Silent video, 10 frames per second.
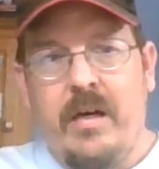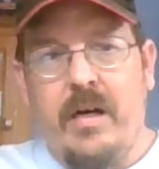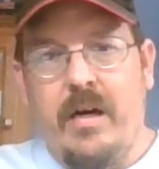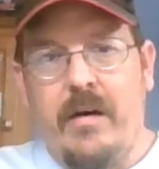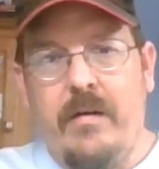
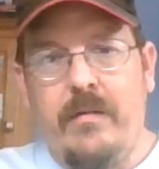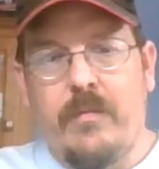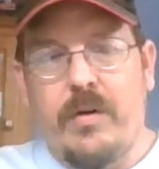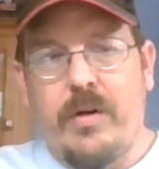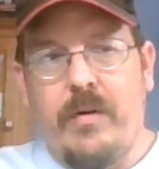
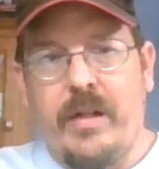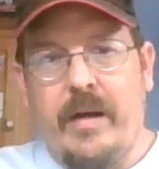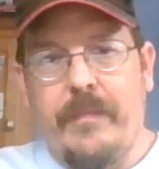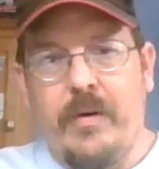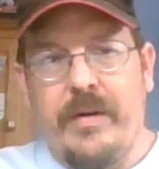
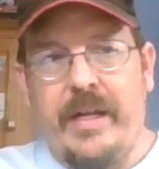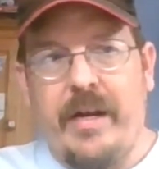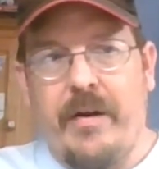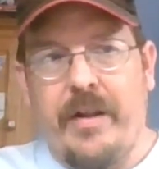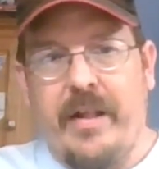I'm doing
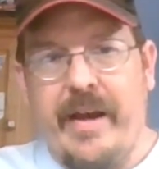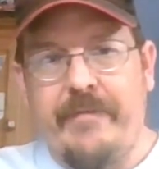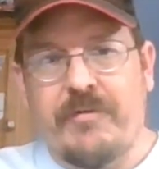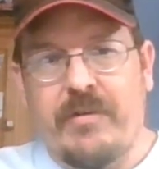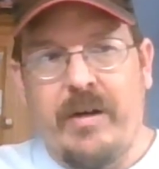that on a
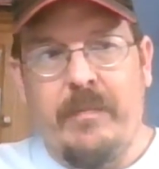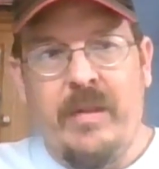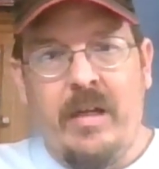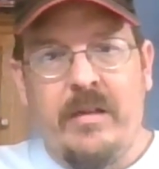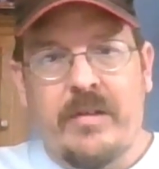live stream,
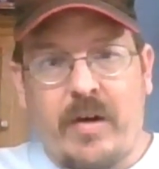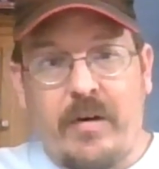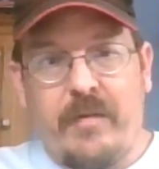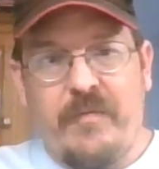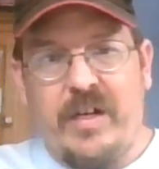
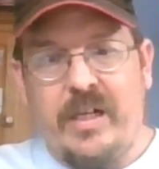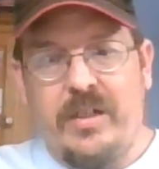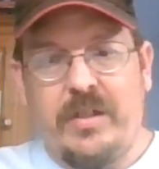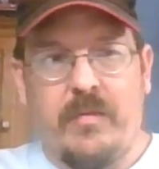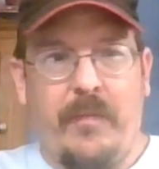start to finish.